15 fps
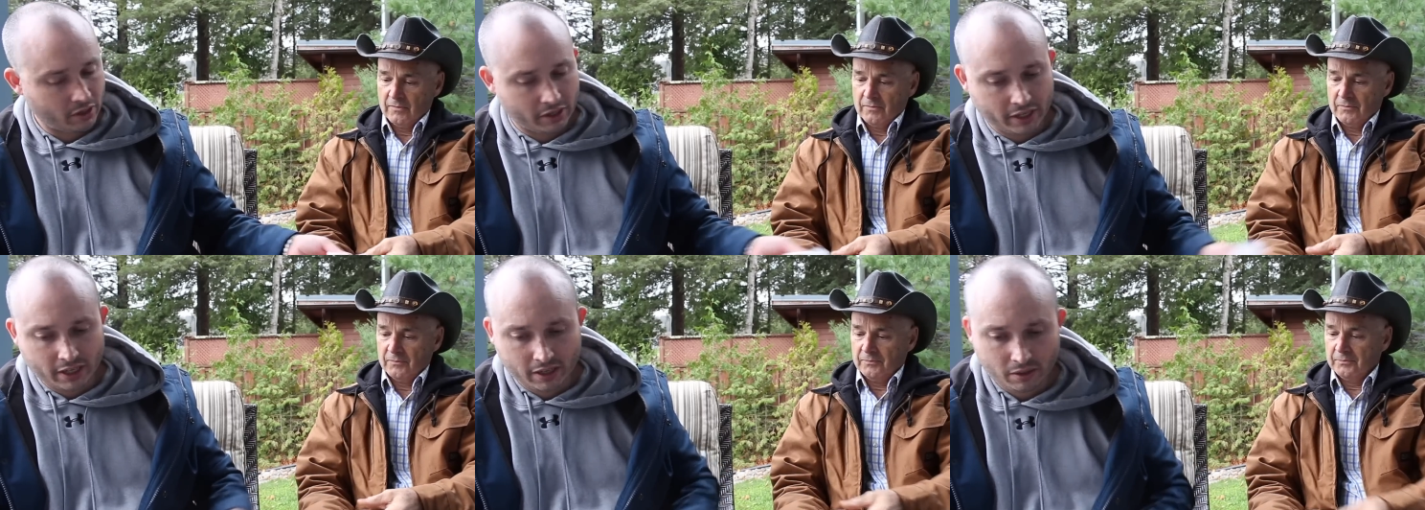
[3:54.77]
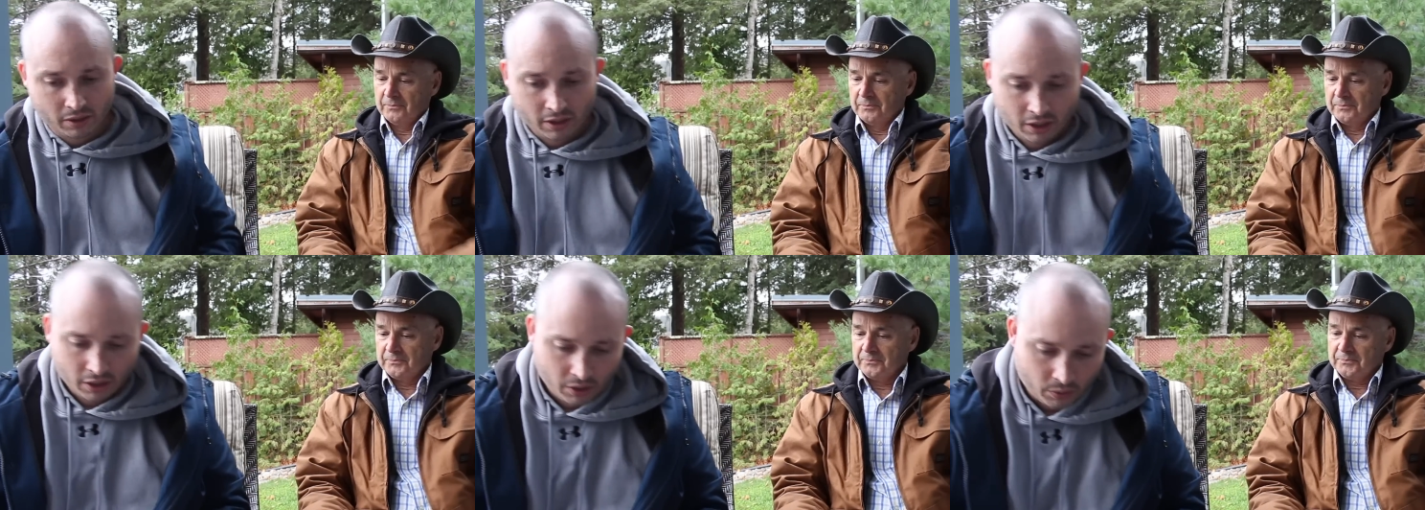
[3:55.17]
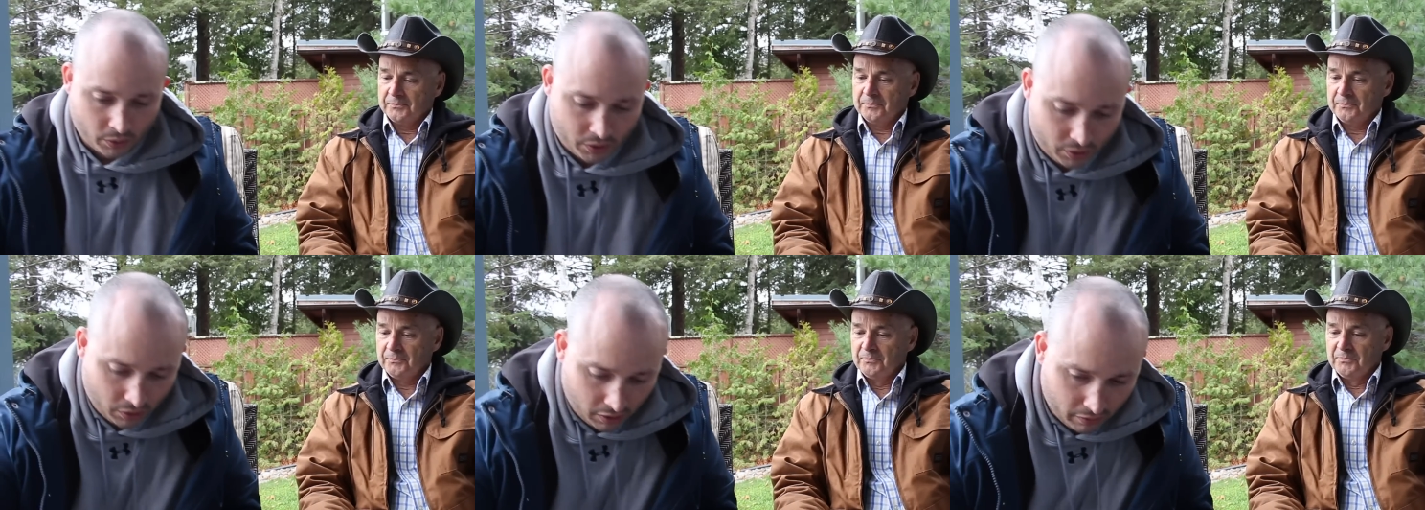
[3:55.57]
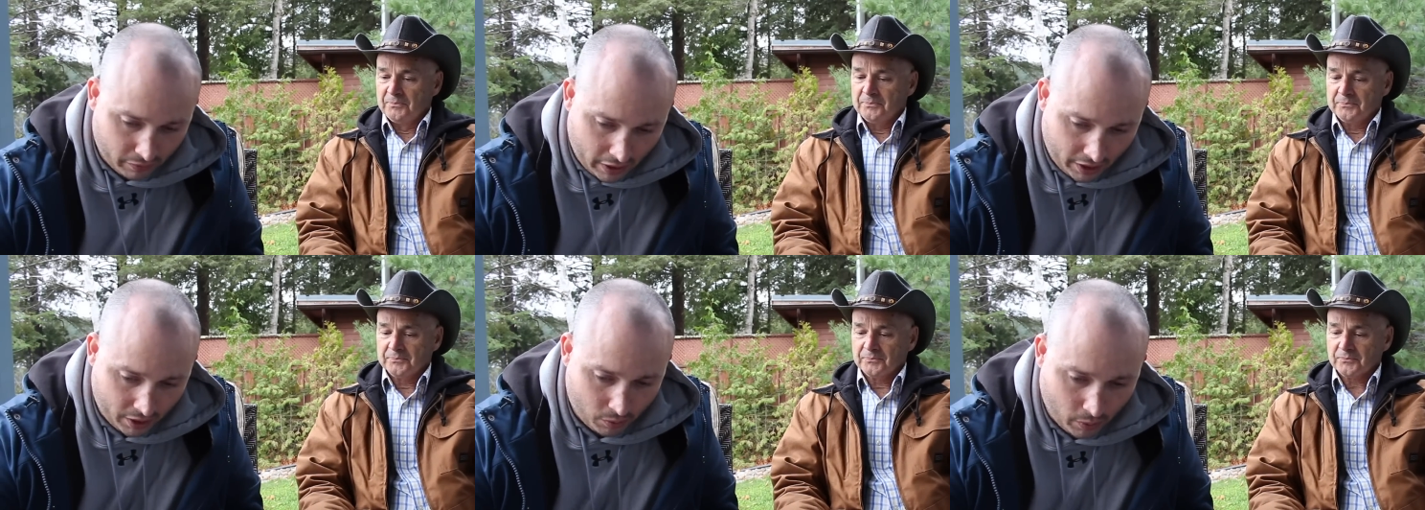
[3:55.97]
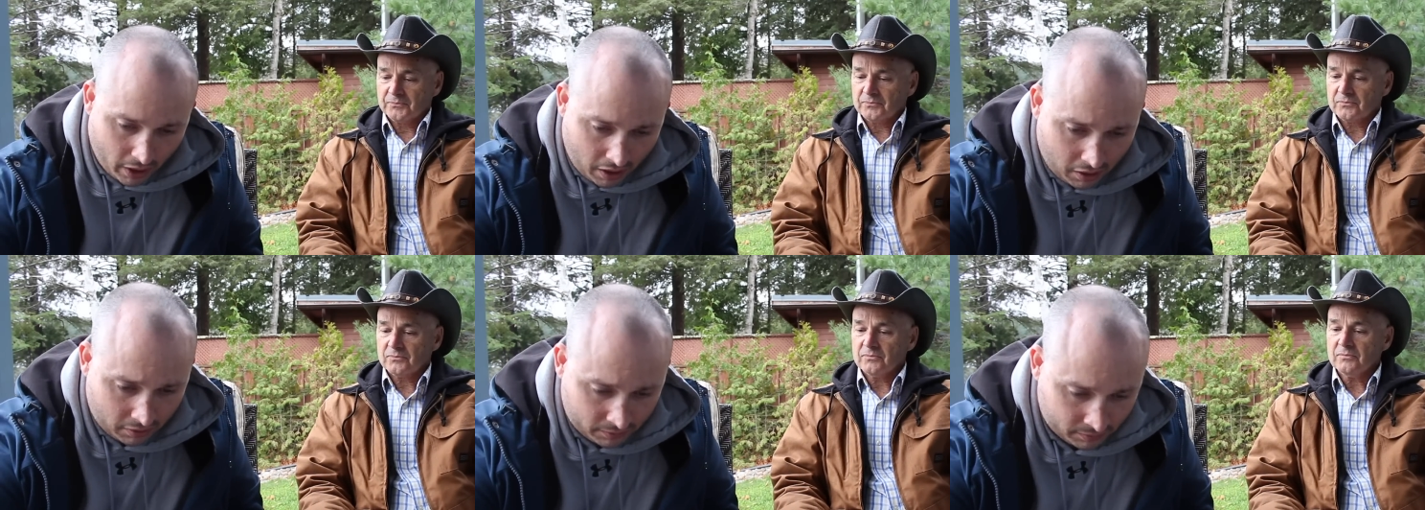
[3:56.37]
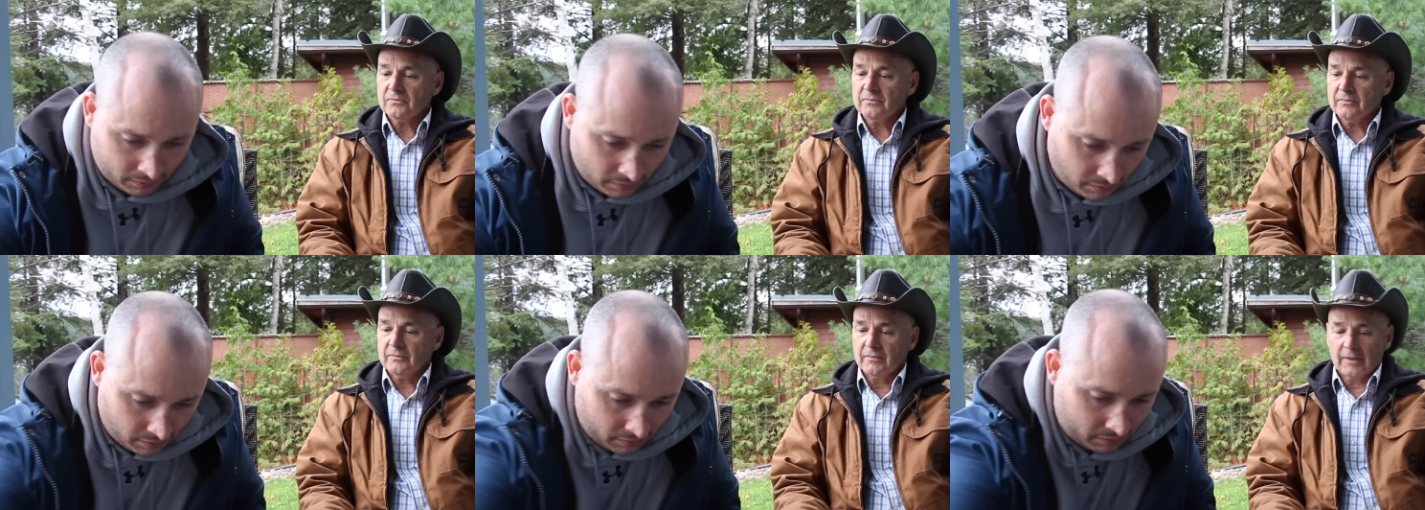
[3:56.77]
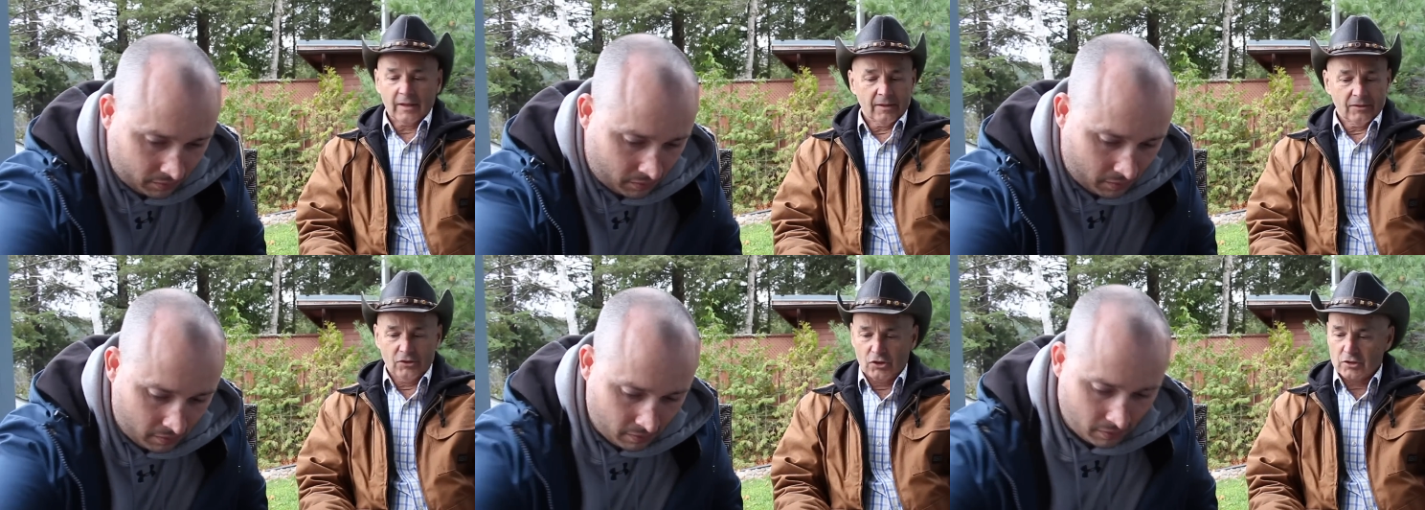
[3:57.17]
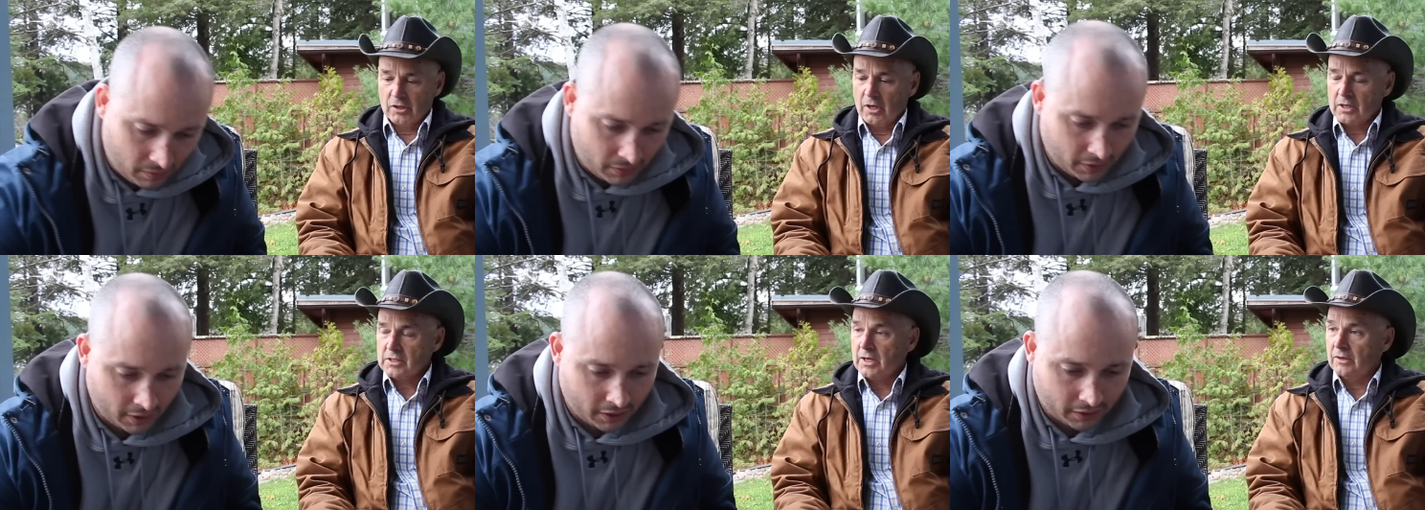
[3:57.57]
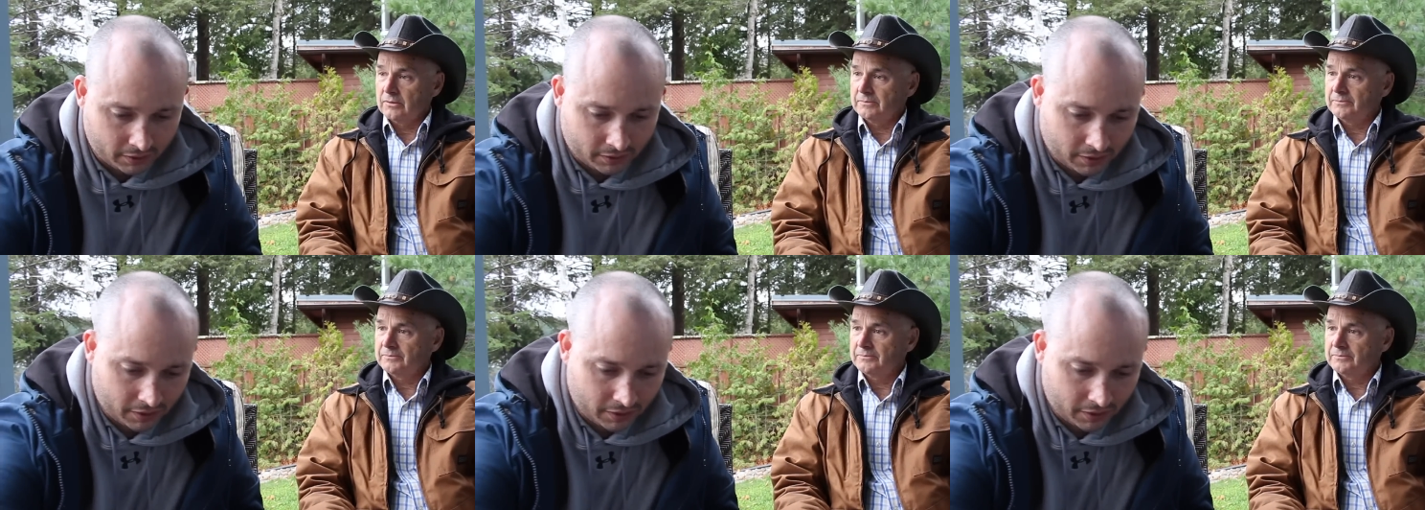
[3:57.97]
Speaker 1: le Nil was doing very well.
Speaker 2: Just lost out.